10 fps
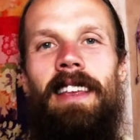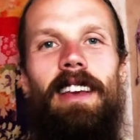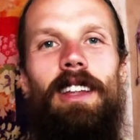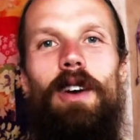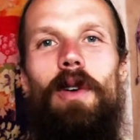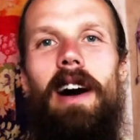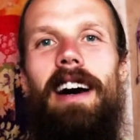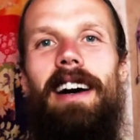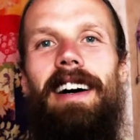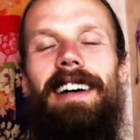
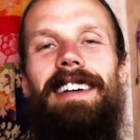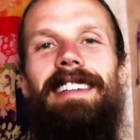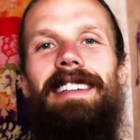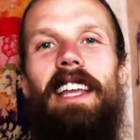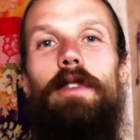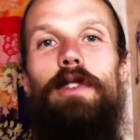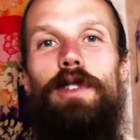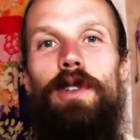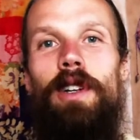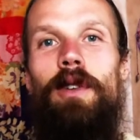Aloha. Thank you for
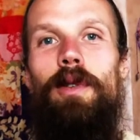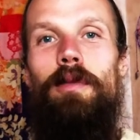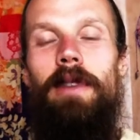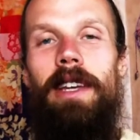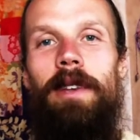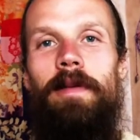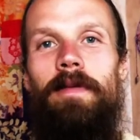tuning in with me.